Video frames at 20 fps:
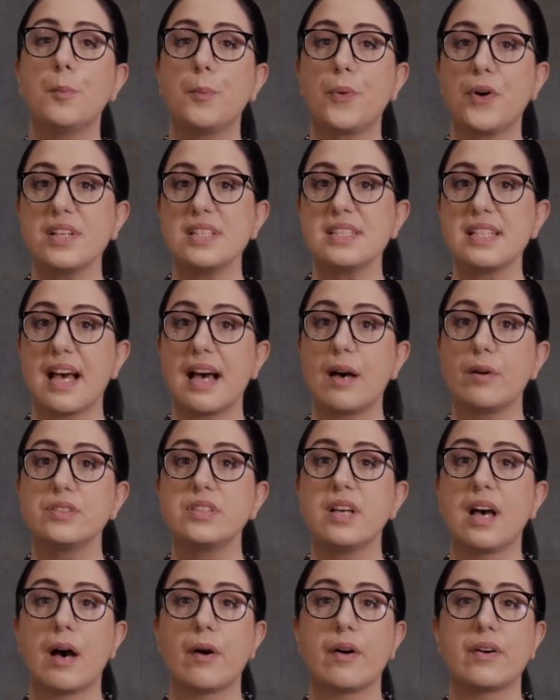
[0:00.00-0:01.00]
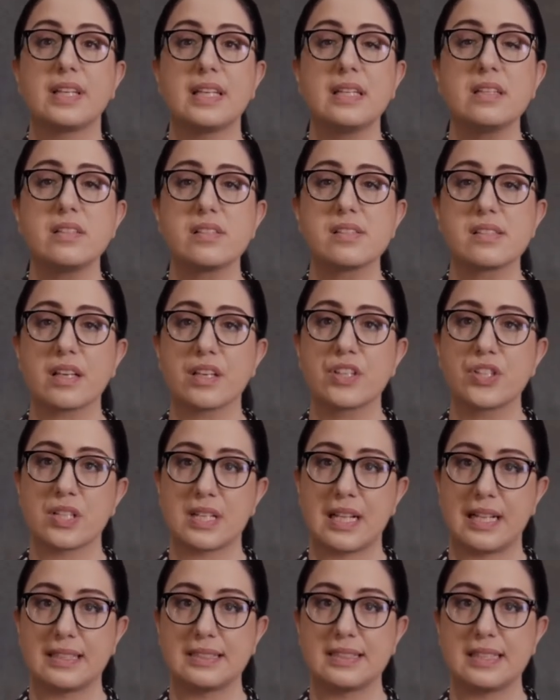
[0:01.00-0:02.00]
point out how
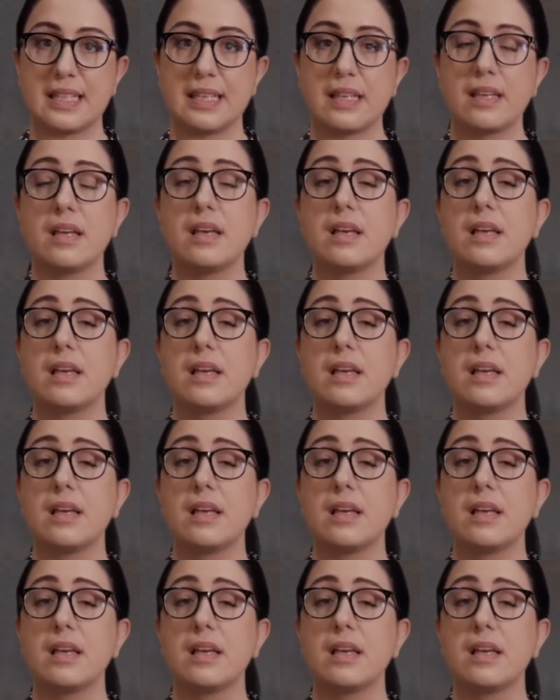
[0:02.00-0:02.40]
intersectionality